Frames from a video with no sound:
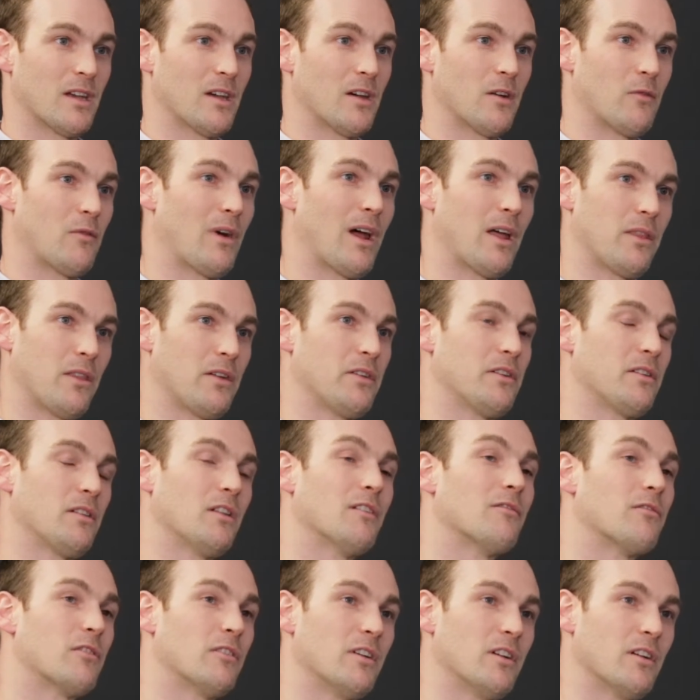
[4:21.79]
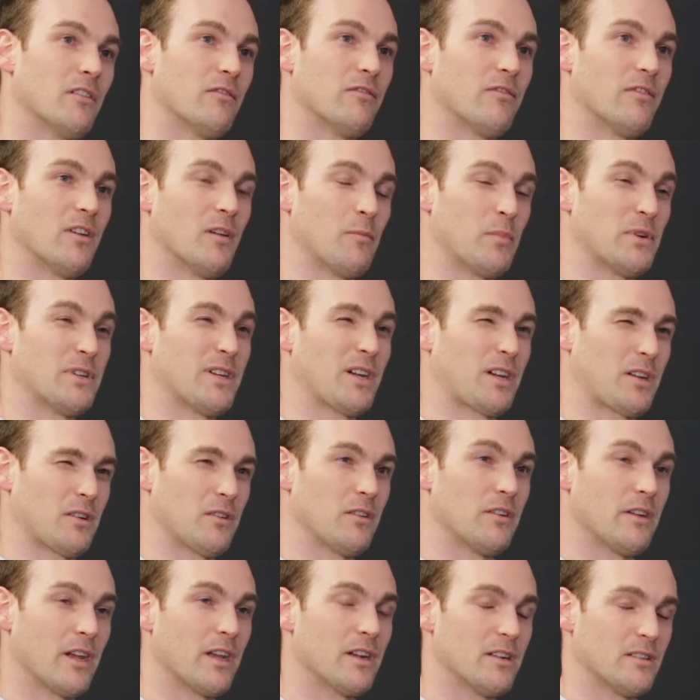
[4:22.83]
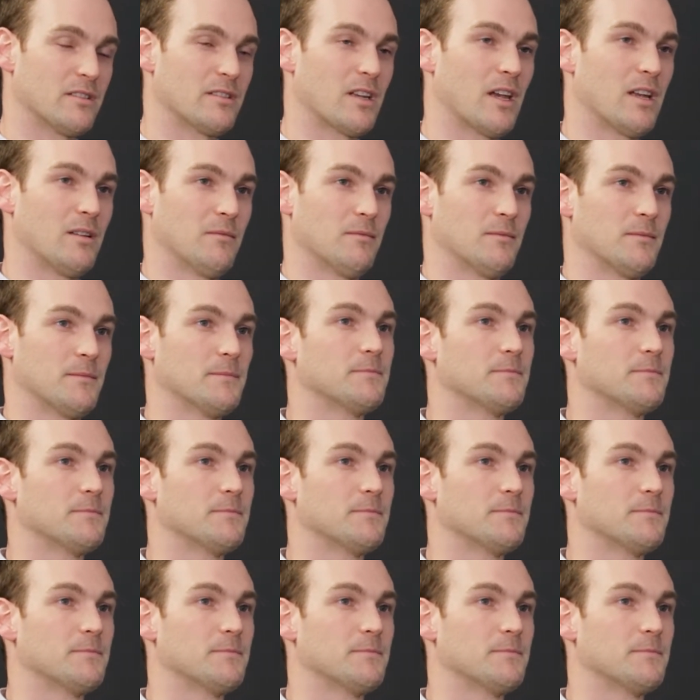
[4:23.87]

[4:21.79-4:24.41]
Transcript: around the delivery of a particular data set.